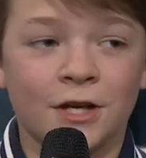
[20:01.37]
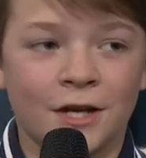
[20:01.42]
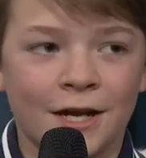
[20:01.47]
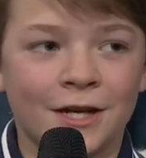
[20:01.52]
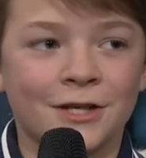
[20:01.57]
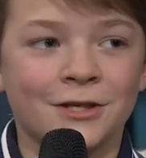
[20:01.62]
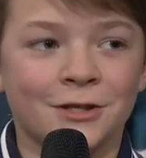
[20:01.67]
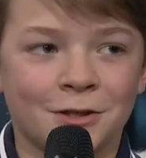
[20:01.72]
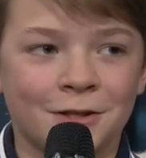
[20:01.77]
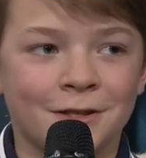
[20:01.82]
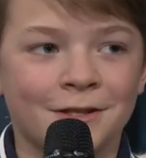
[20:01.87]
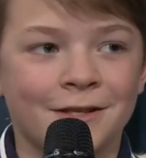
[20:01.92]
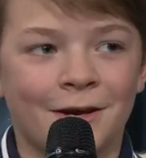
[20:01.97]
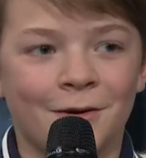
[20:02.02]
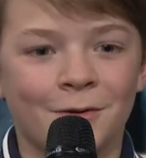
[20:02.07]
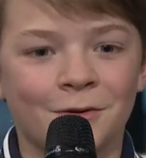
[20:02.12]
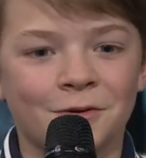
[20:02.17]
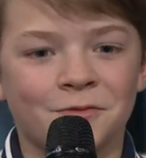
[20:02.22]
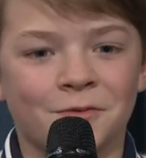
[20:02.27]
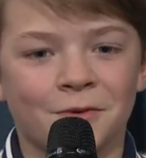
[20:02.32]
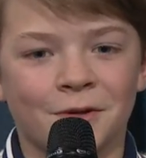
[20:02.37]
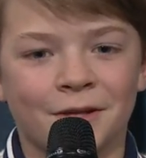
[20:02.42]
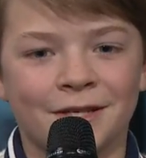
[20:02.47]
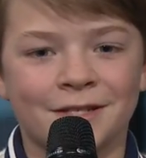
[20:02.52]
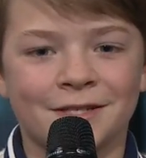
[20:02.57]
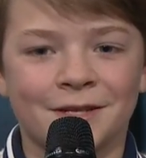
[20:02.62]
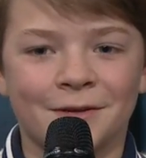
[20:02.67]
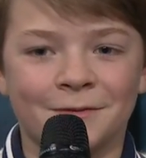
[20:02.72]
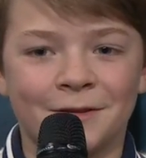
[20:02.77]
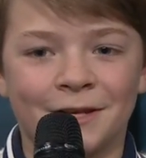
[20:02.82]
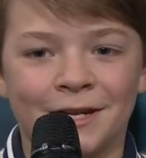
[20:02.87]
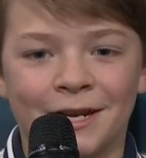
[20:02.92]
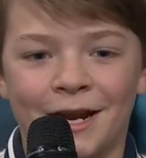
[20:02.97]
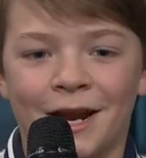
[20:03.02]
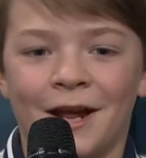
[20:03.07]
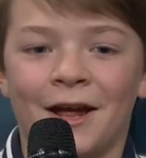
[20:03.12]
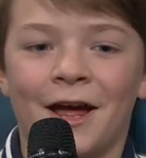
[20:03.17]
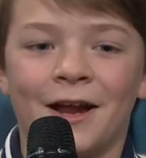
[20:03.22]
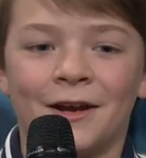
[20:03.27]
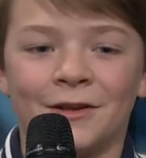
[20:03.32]
Connection. Mm. That was really something that
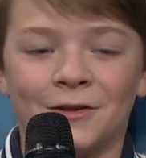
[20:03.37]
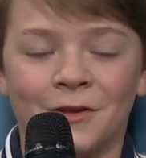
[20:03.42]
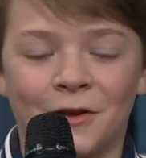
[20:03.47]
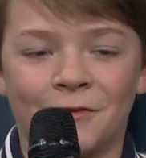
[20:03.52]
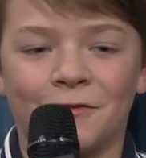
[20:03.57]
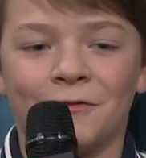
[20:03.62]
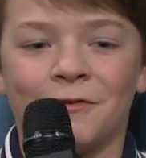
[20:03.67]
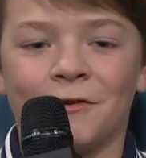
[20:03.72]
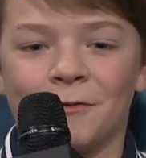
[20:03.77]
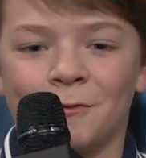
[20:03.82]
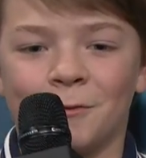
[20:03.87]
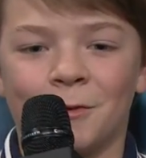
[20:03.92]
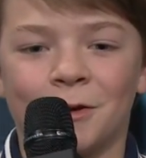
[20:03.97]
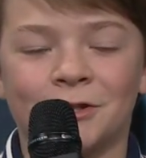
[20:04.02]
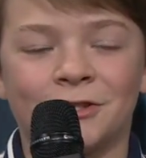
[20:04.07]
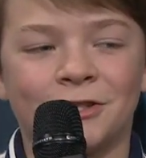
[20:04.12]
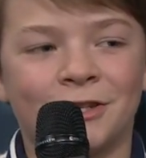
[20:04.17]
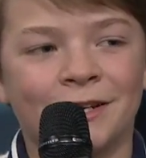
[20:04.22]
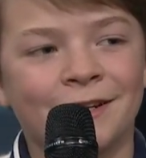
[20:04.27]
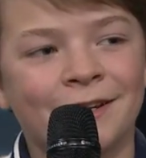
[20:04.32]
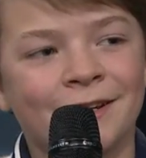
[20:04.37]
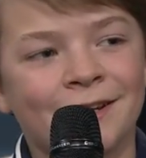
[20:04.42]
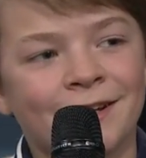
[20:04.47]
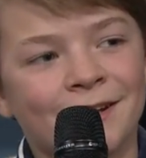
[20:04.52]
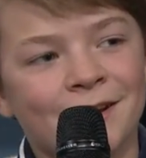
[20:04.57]
I had a lot of fun watching.